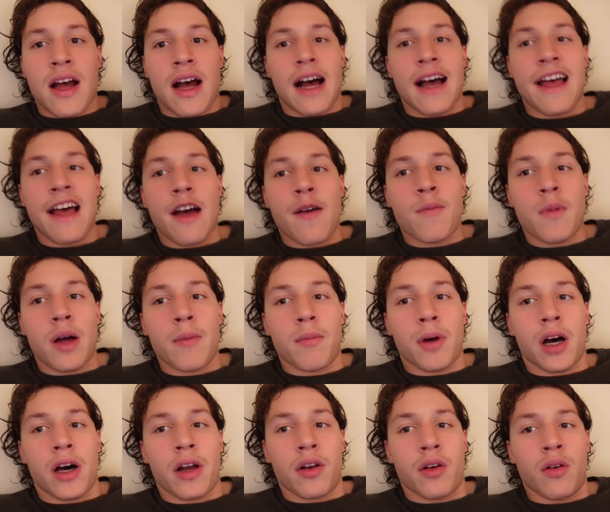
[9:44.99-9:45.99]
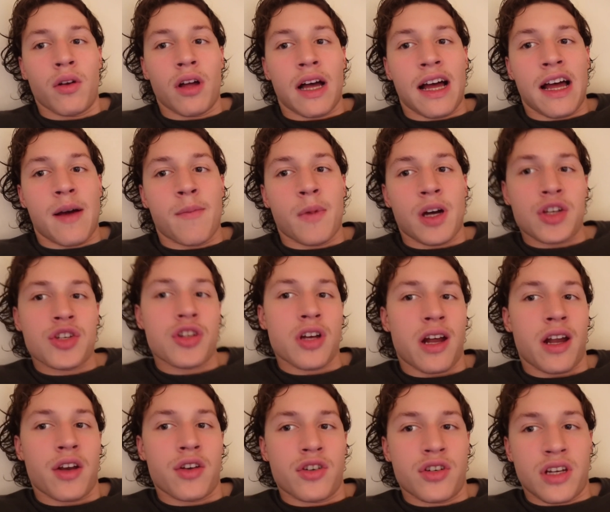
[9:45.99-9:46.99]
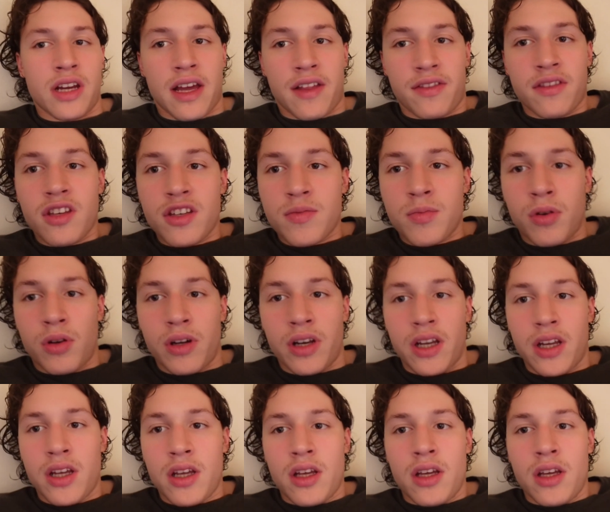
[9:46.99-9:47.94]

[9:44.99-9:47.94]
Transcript: I have my model, I have my strategy. At this point,